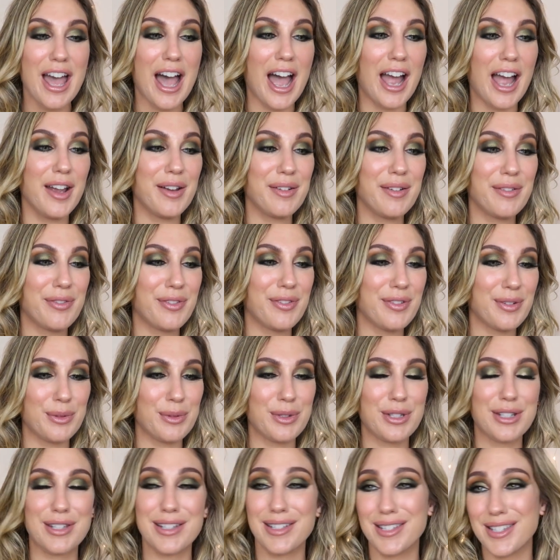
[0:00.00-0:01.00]
I've
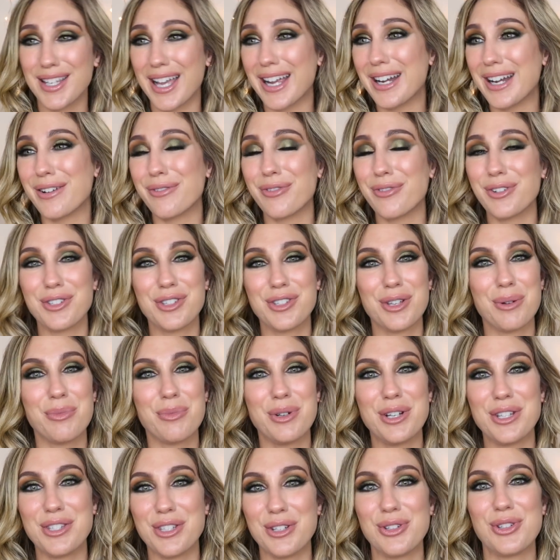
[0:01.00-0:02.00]
decided for some
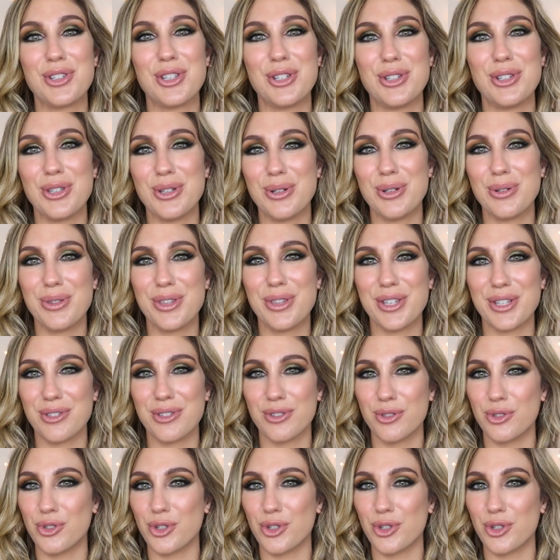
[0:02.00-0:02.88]
reason to do this